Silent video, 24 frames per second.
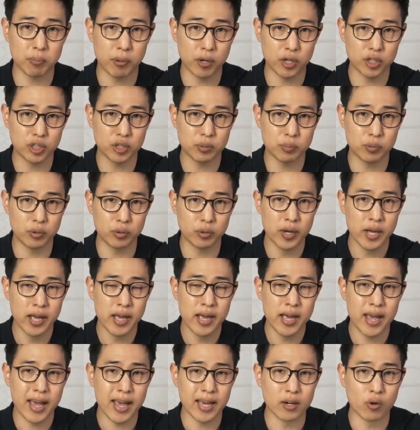possible
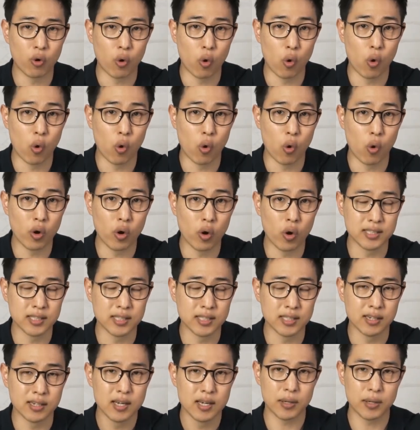and organize it.